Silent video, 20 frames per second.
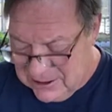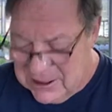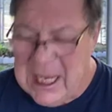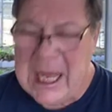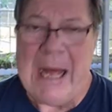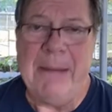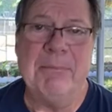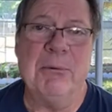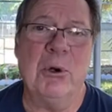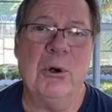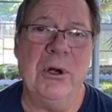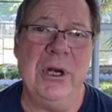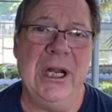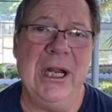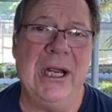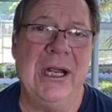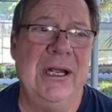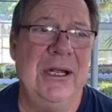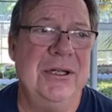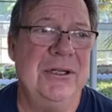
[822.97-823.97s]
Knob Creek
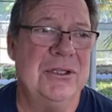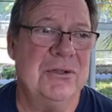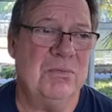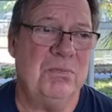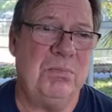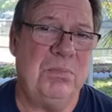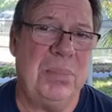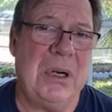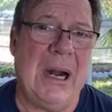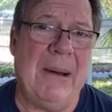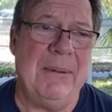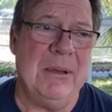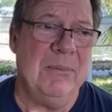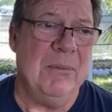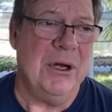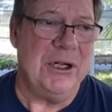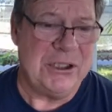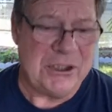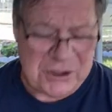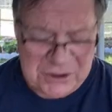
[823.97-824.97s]
is probably
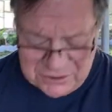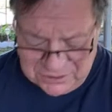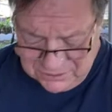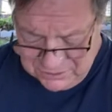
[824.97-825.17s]
much